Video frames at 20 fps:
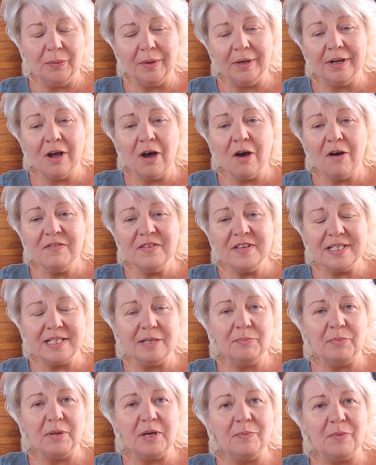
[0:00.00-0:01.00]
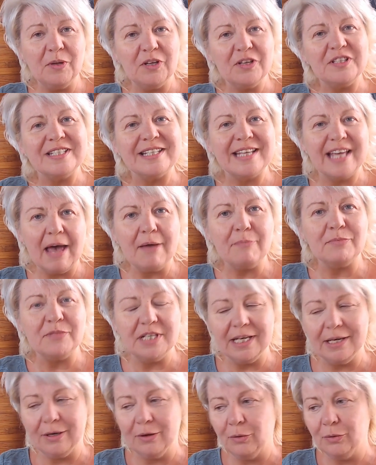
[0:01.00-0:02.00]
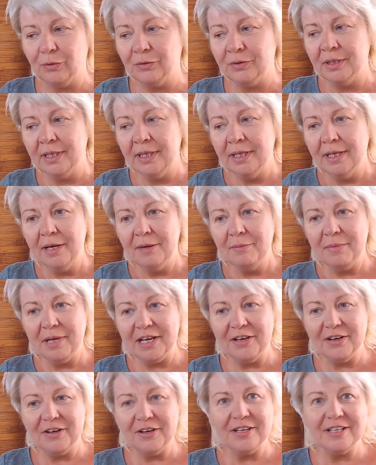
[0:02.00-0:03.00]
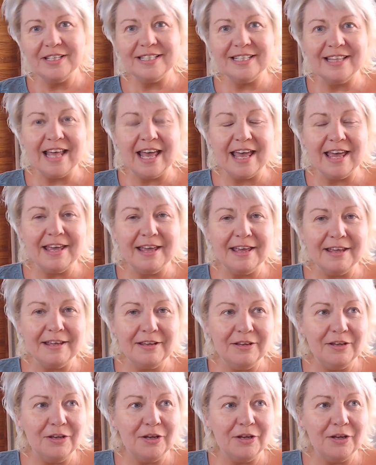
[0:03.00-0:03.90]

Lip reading: And obviously people are skeptical because they're